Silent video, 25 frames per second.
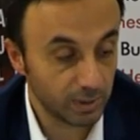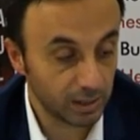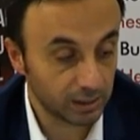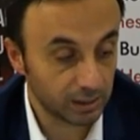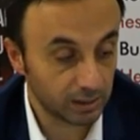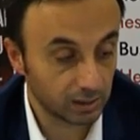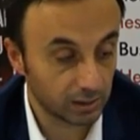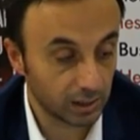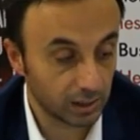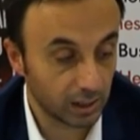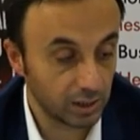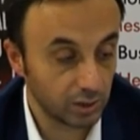
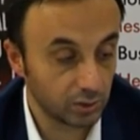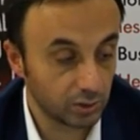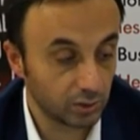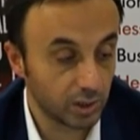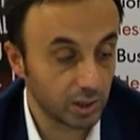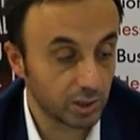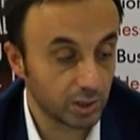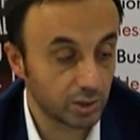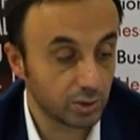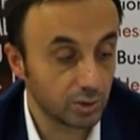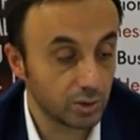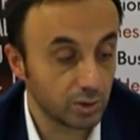method are you
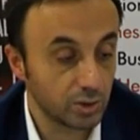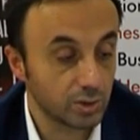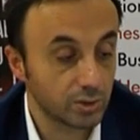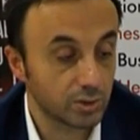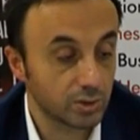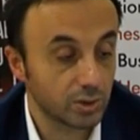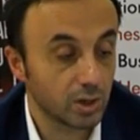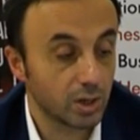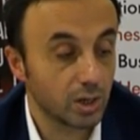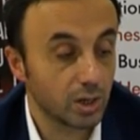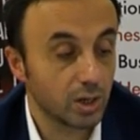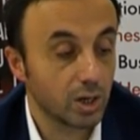going to
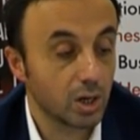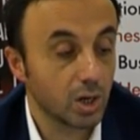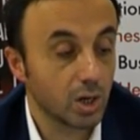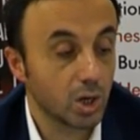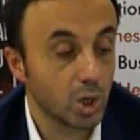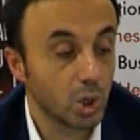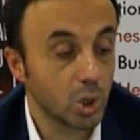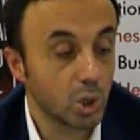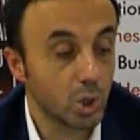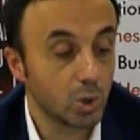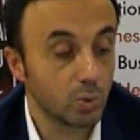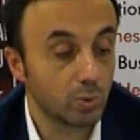use,
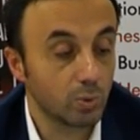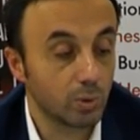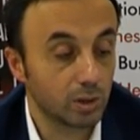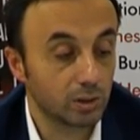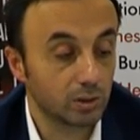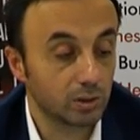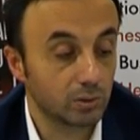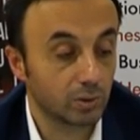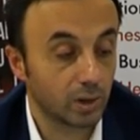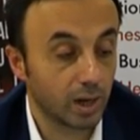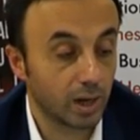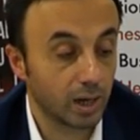who were
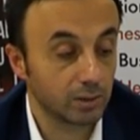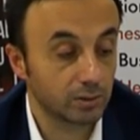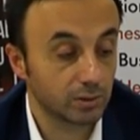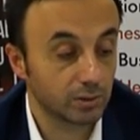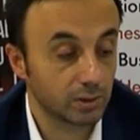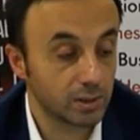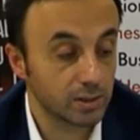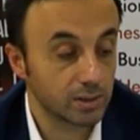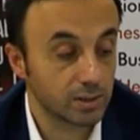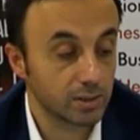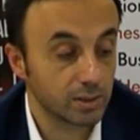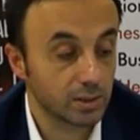the
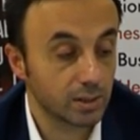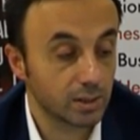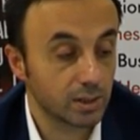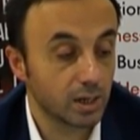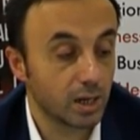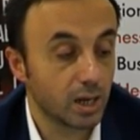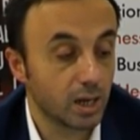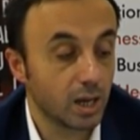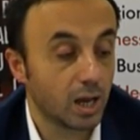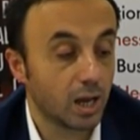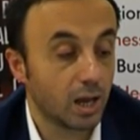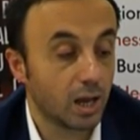writers,
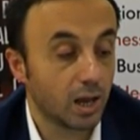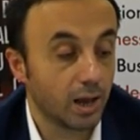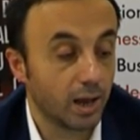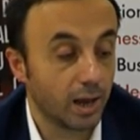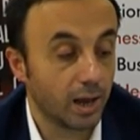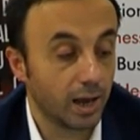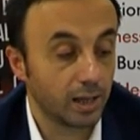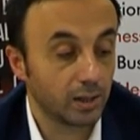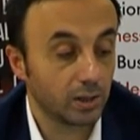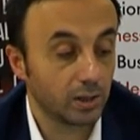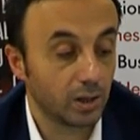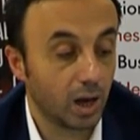
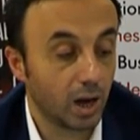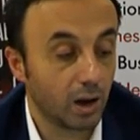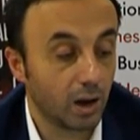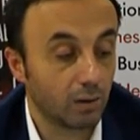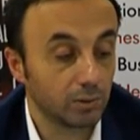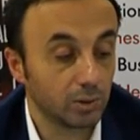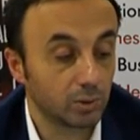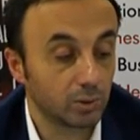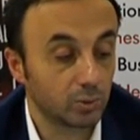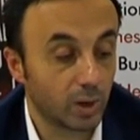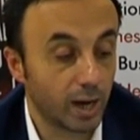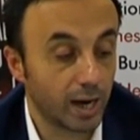and how
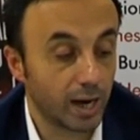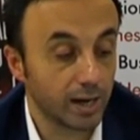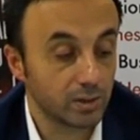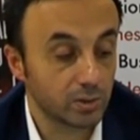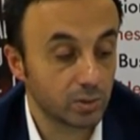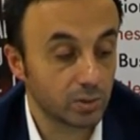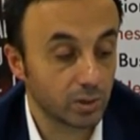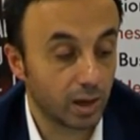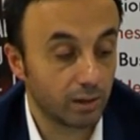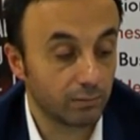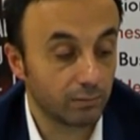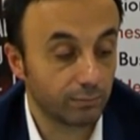the
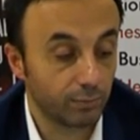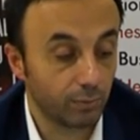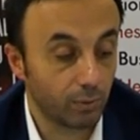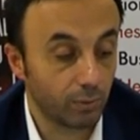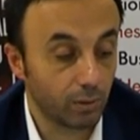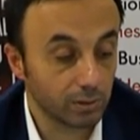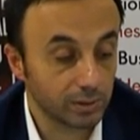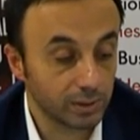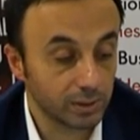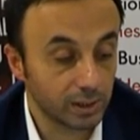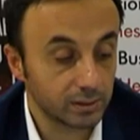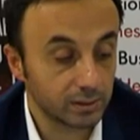rights
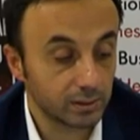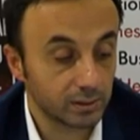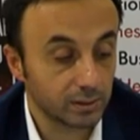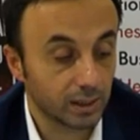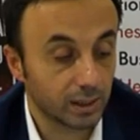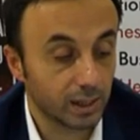unfolded.